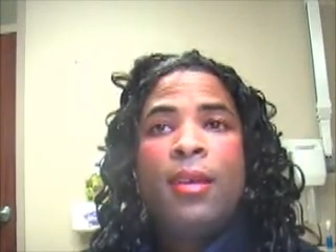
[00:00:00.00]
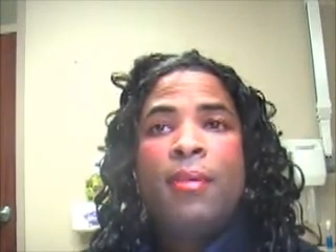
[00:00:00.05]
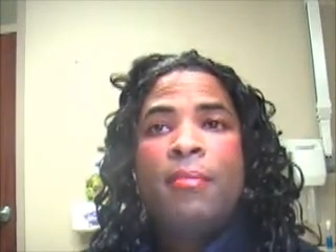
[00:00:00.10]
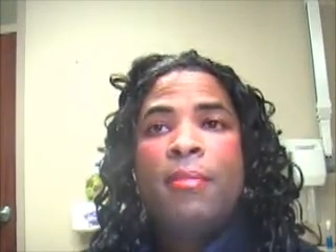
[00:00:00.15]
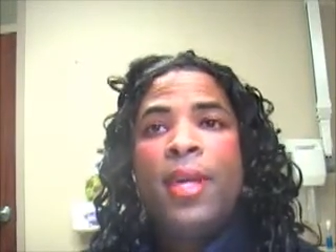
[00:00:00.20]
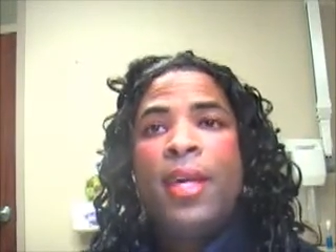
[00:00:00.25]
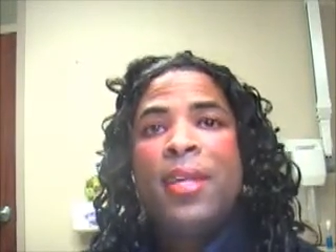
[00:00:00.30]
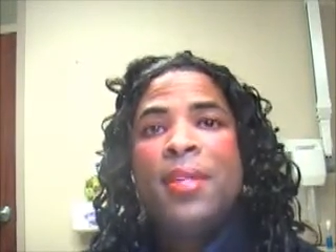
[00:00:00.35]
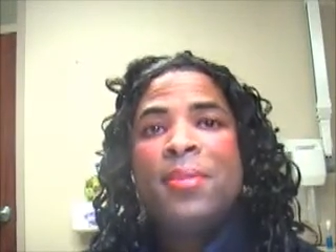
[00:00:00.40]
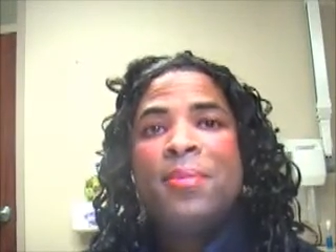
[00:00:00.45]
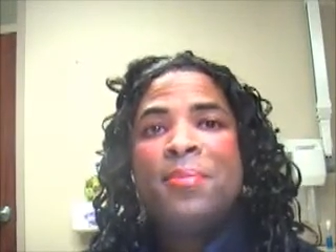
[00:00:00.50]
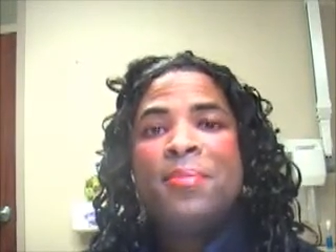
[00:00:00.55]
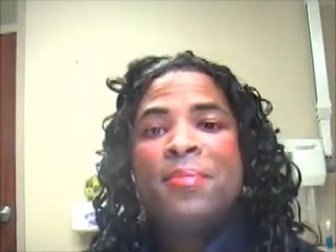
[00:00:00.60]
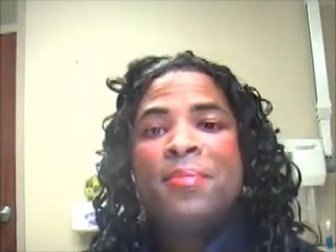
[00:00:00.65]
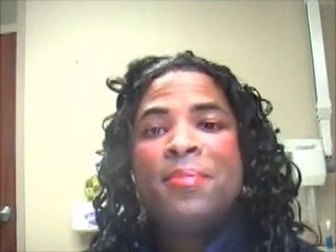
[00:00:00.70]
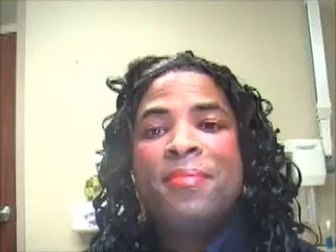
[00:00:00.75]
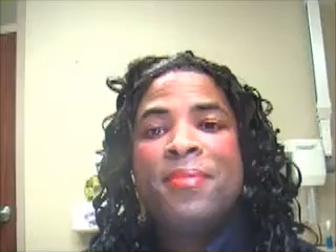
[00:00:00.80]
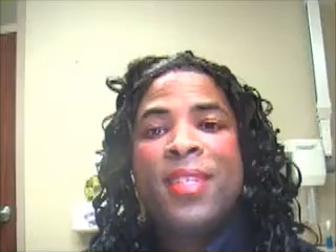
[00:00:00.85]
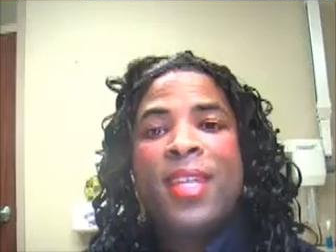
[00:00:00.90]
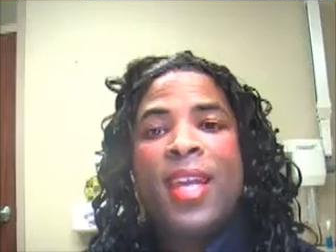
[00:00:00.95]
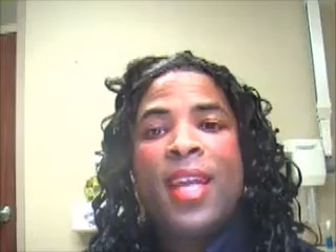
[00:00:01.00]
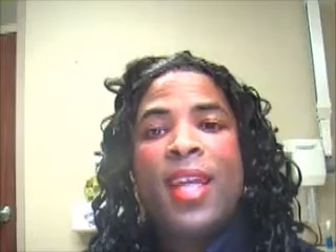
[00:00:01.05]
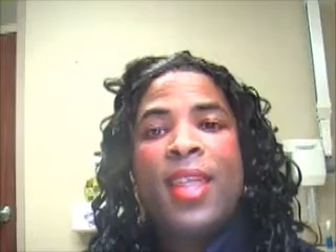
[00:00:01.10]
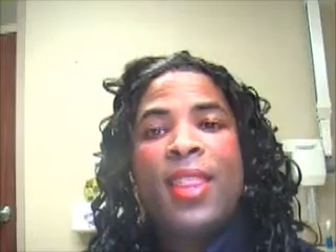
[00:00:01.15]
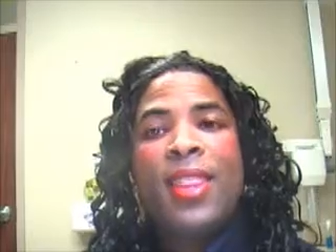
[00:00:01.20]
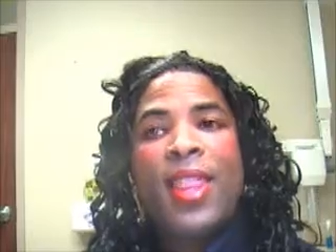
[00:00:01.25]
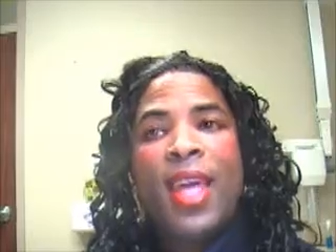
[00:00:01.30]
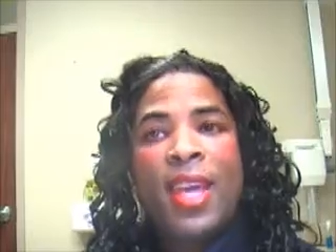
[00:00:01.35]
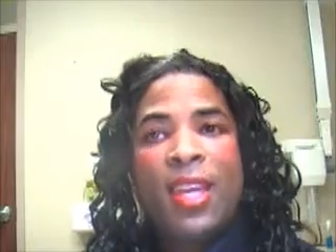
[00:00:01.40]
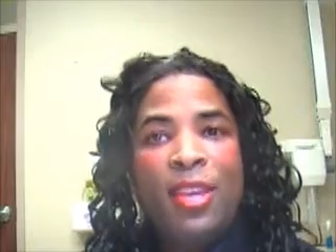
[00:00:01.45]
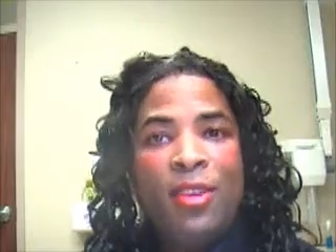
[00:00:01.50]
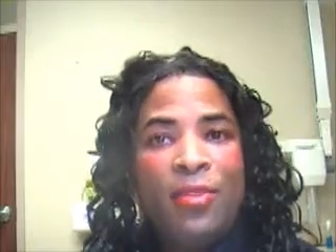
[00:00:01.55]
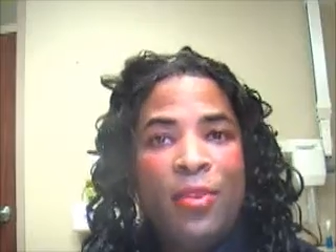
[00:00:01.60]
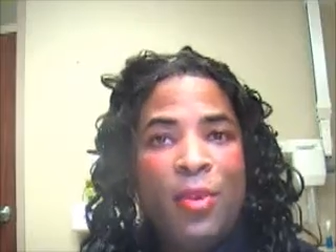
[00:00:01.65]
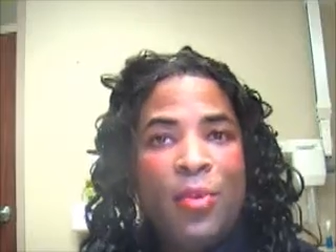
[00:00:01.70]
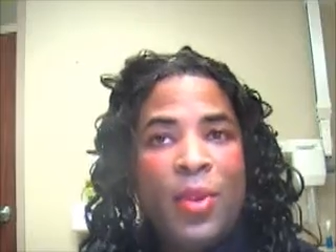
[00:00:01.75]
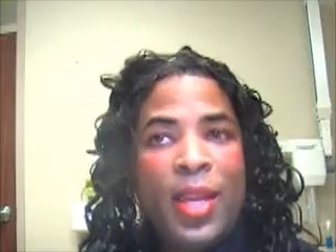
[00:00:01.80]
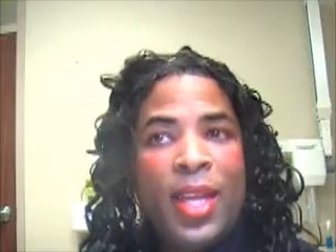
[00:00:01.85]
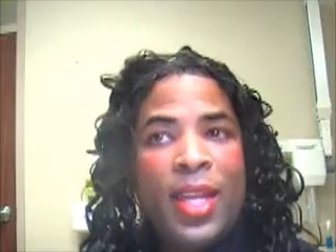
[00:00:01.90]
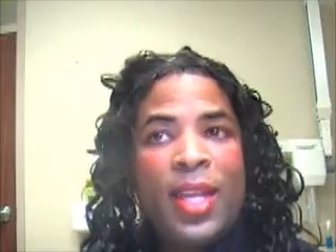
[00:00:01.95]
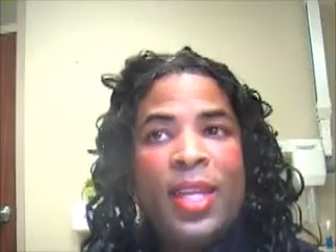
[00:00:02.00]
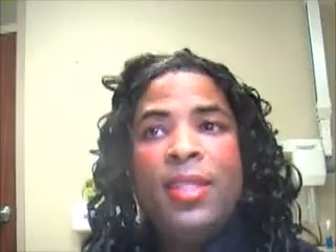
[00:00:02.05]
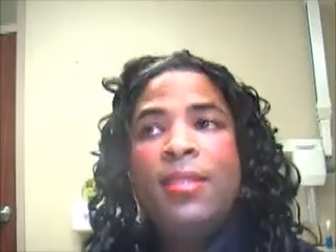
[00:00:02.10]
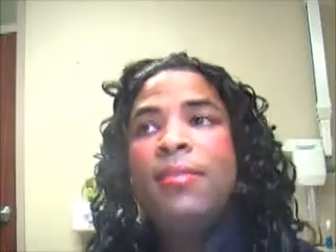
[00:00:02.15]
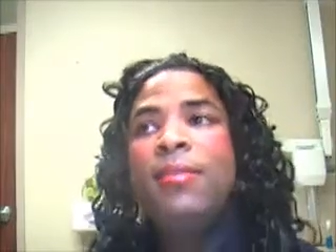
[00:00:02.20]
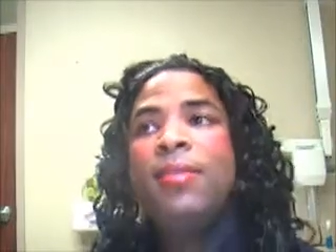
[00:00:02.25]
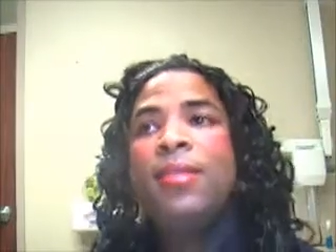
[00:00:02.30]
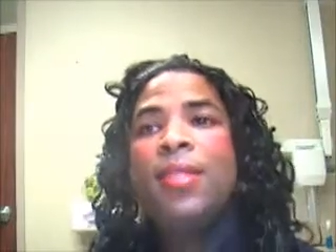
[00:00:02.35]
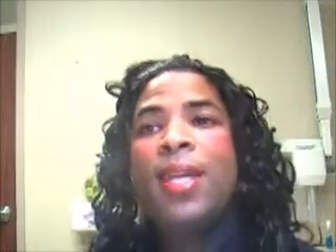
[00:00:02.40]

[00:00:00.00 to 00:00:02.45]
But thank you for reading.